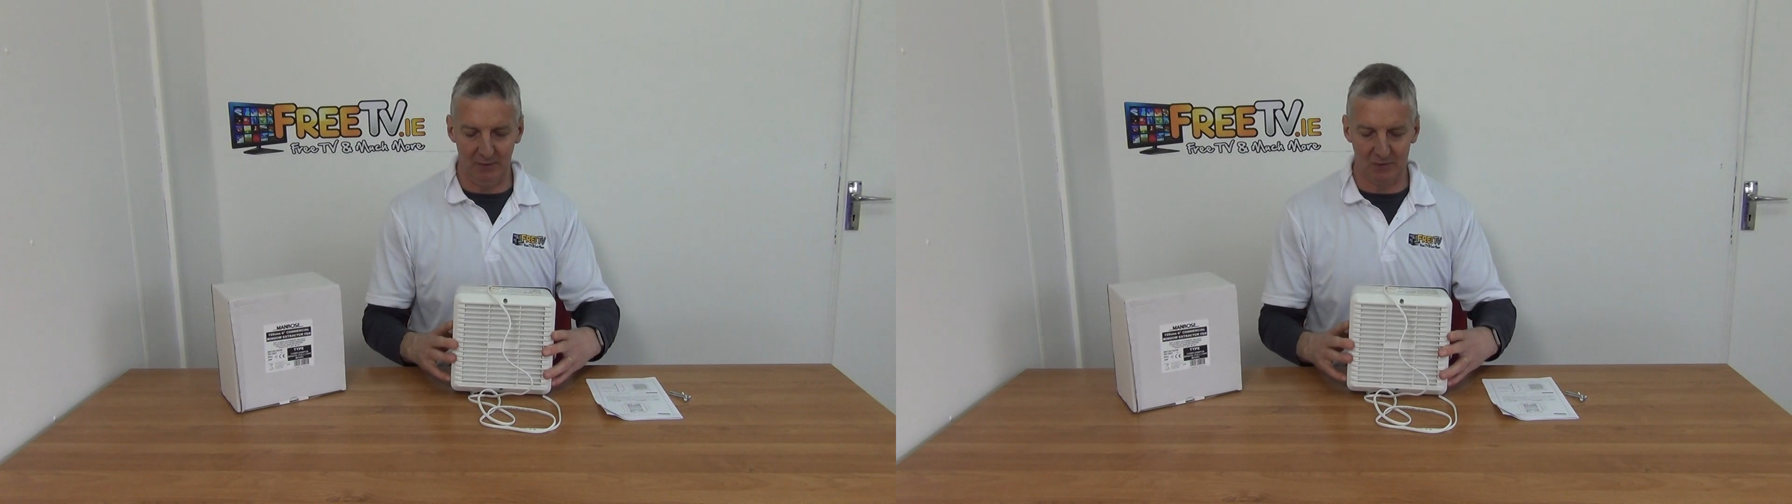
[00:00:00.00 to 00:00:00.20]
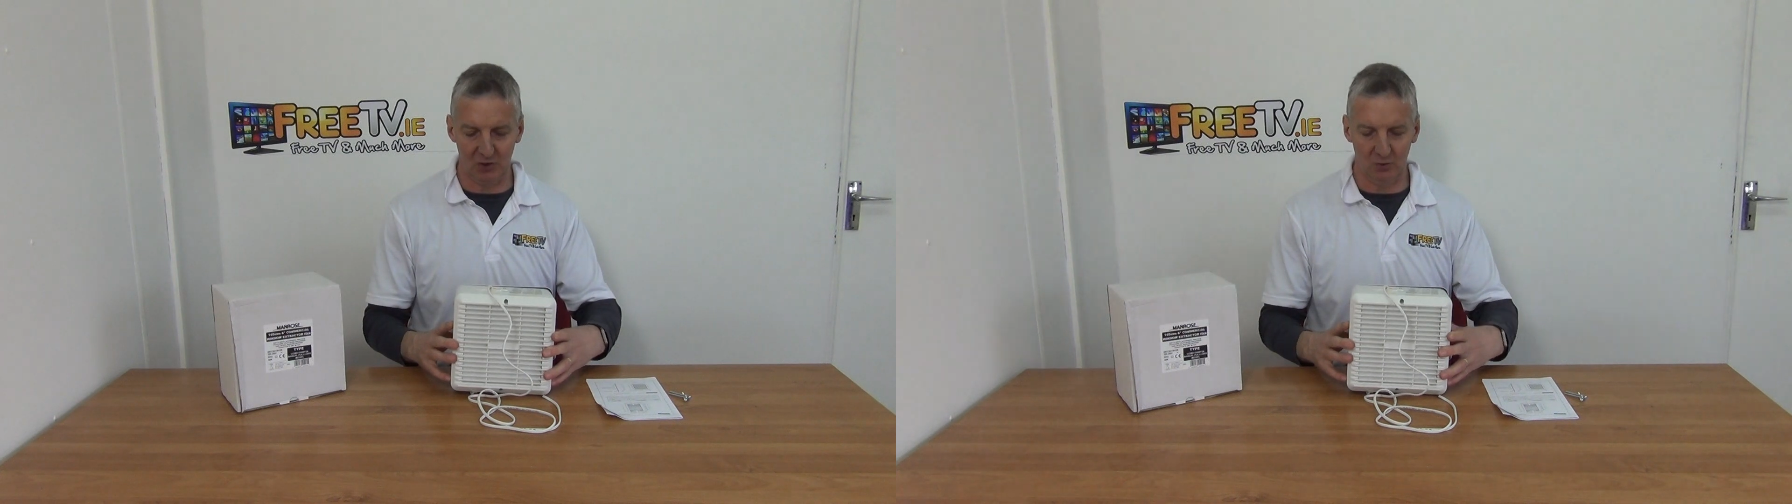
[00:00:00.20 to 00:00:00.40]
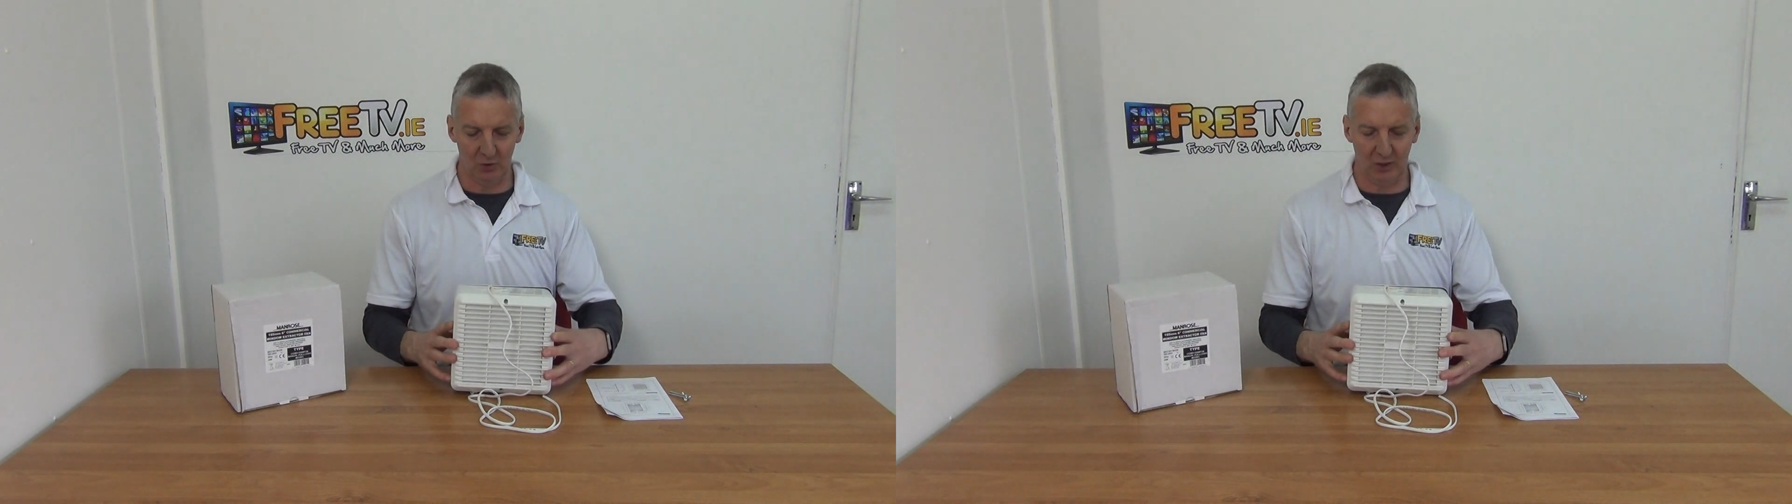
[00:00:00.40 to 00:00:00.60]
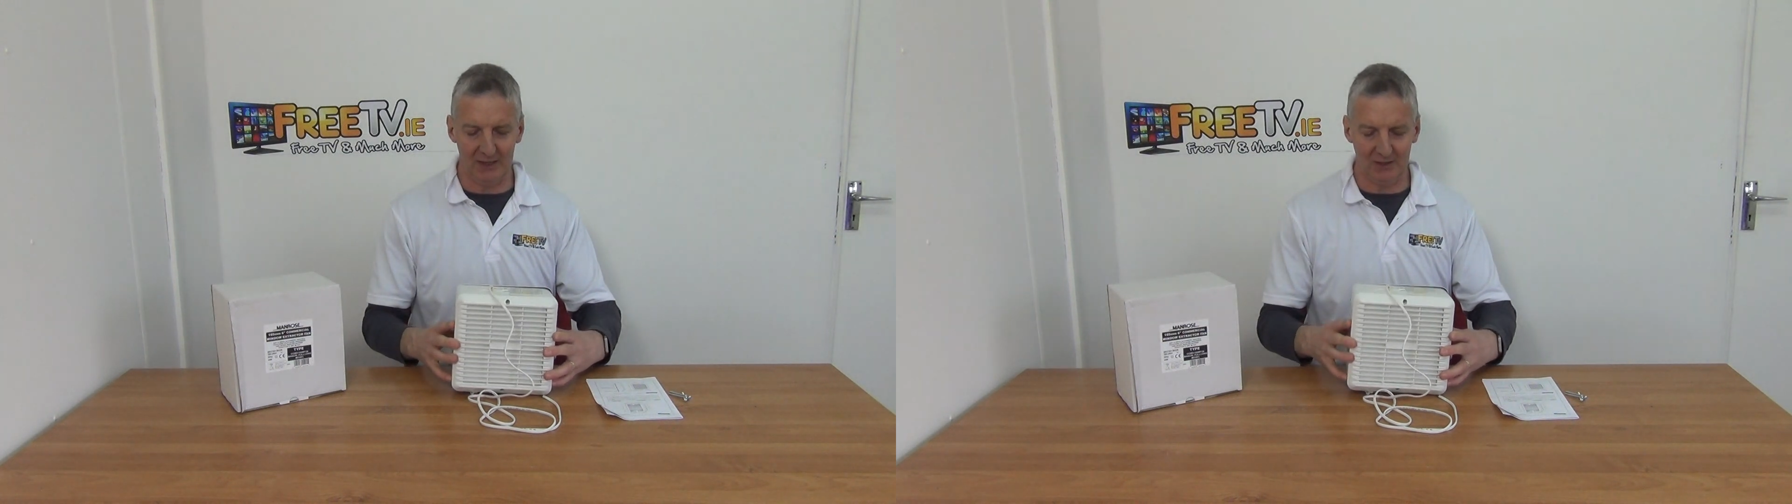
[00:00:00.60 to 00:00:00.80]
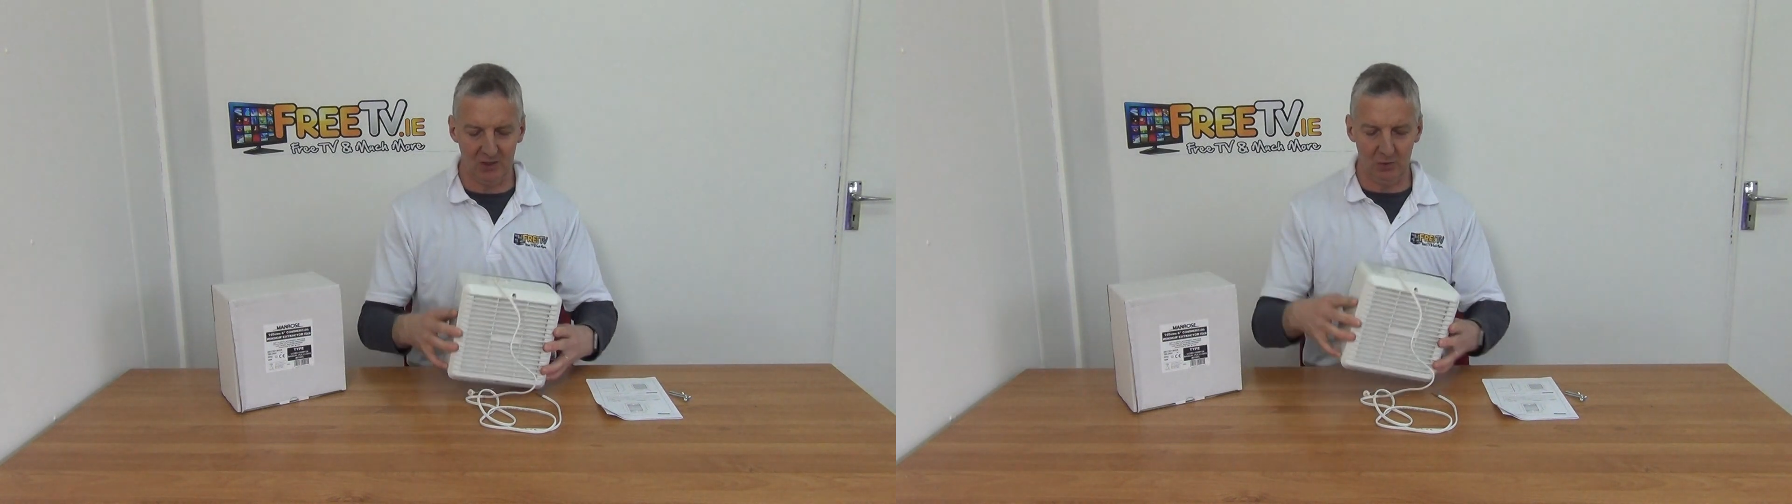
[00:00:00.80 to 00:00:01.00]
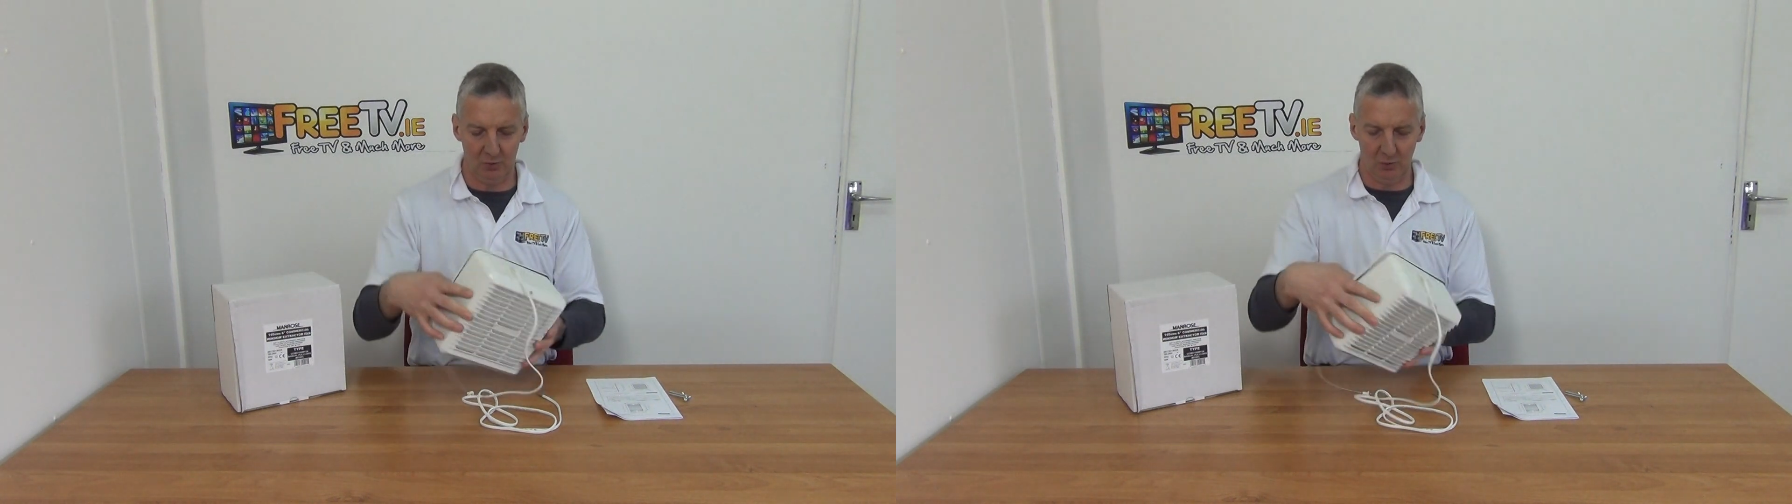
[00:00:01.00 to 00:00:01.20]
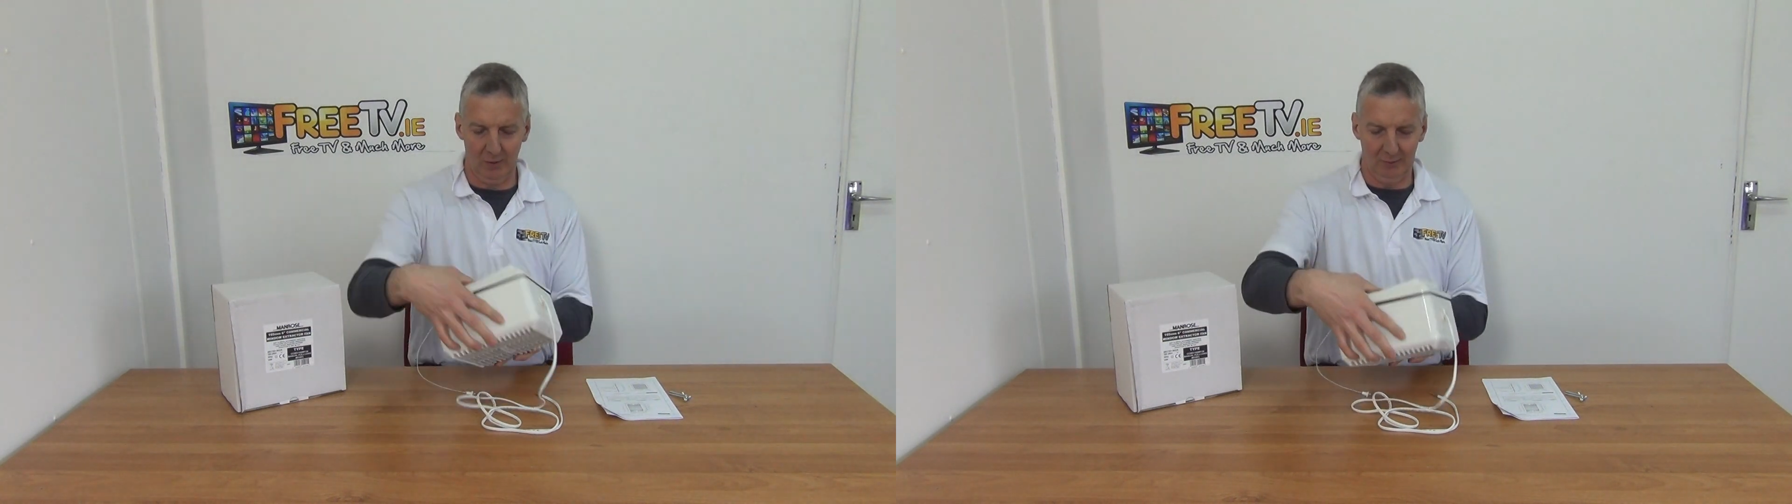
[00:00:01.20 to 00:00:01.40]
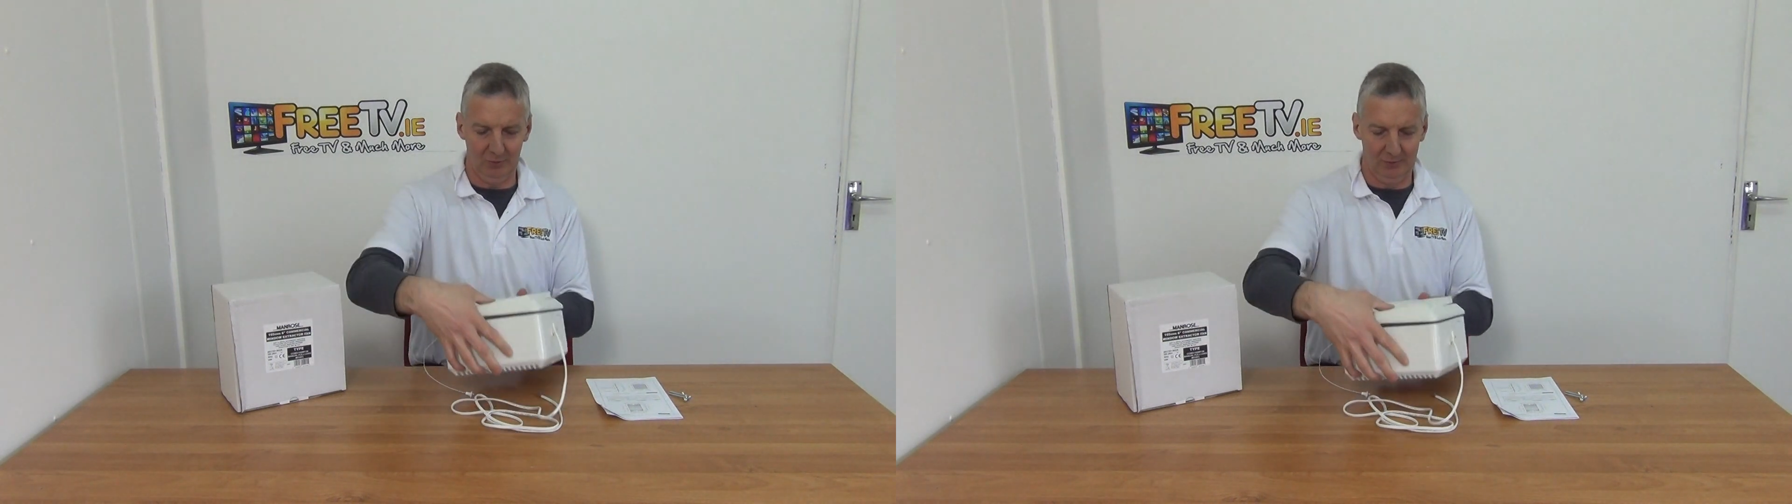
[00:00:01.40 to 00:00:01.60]
I'm just going to rotate the unit
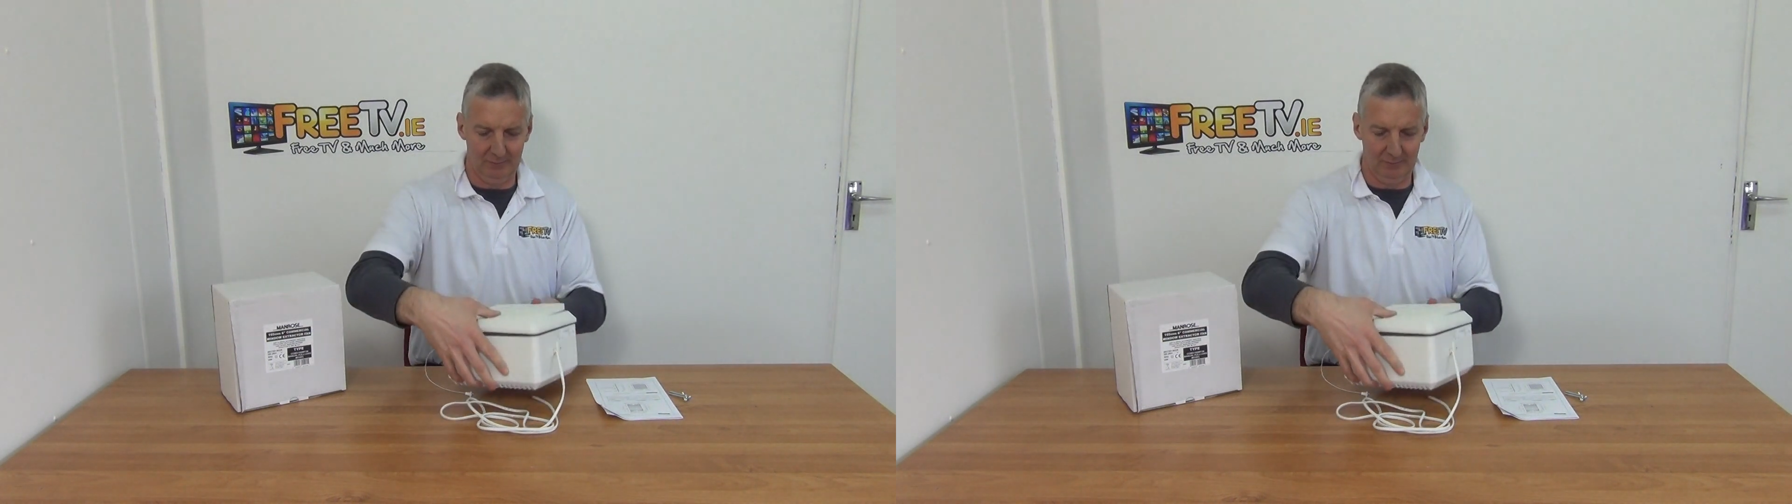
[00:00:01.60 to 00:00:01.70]
around,